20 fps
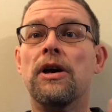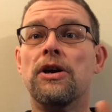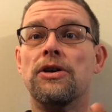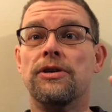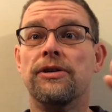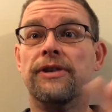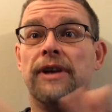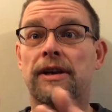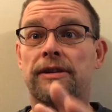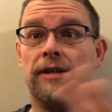
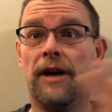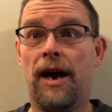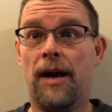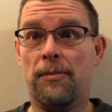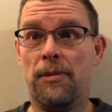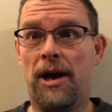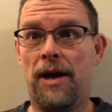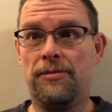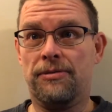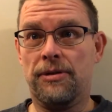just take a time
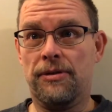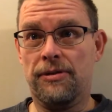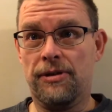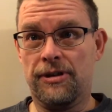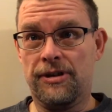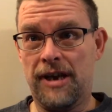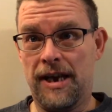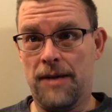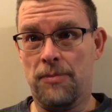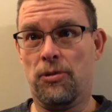lapse of the
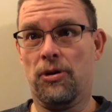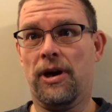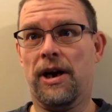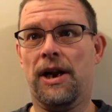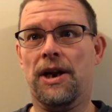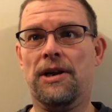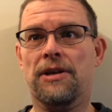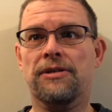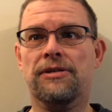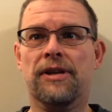table
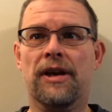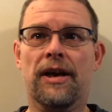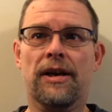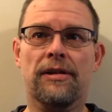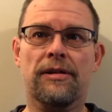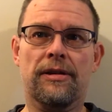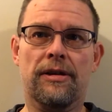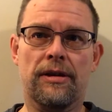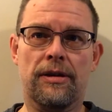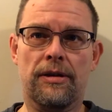getting set,
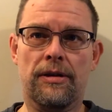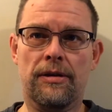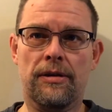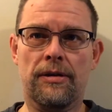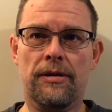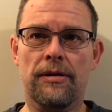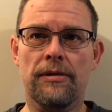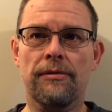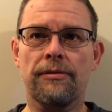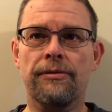
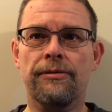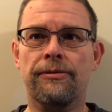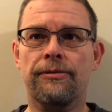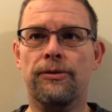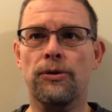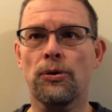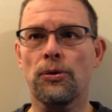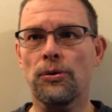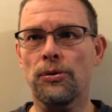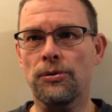
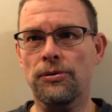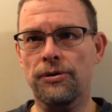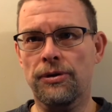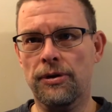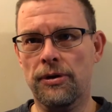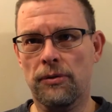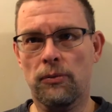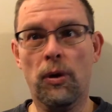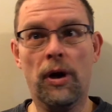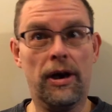
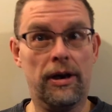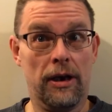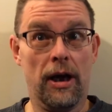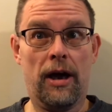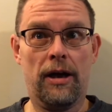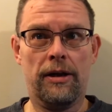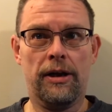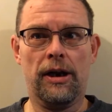food, whatnot.